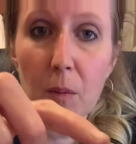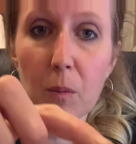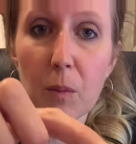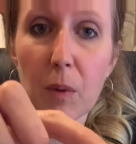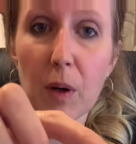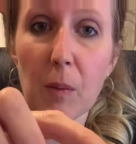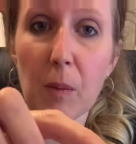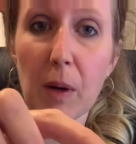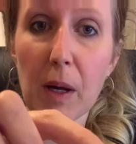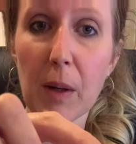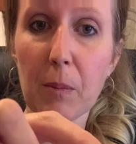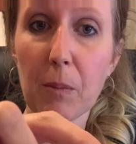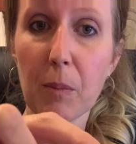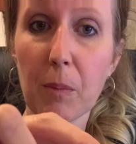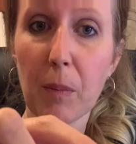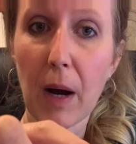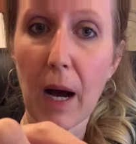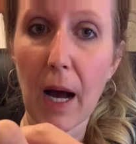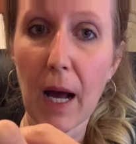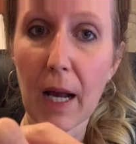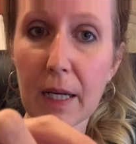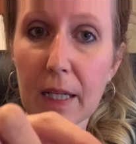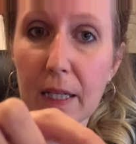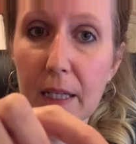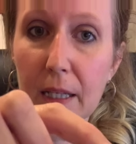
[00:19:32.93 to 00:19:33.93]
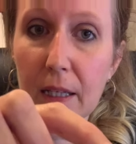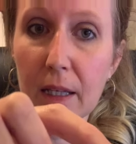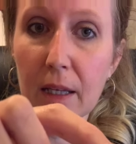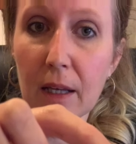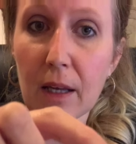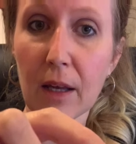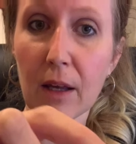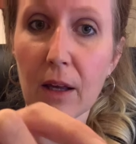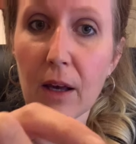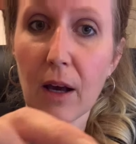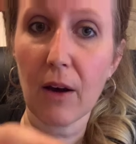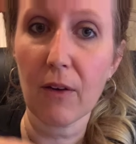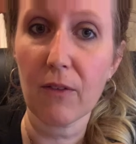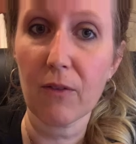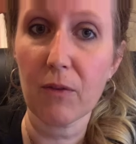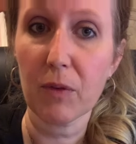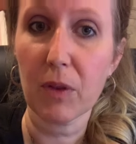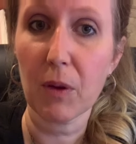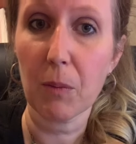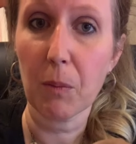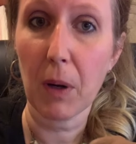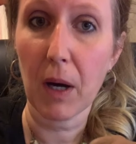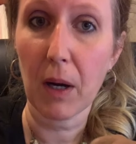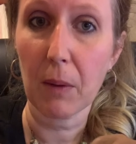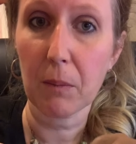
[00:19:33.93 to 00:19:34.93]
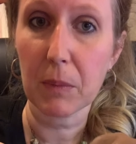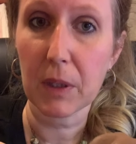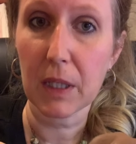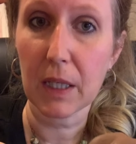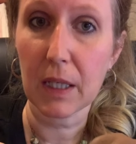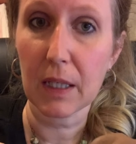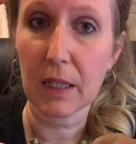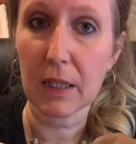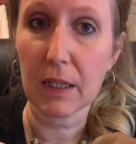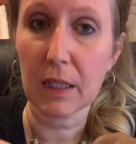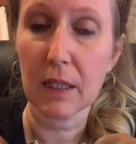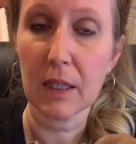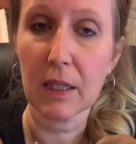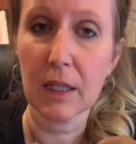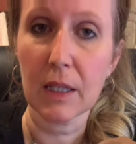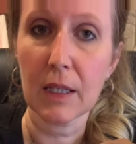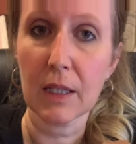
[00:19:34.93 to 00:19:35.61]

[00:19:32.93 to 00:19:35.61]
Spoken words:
but my body of the pumpkin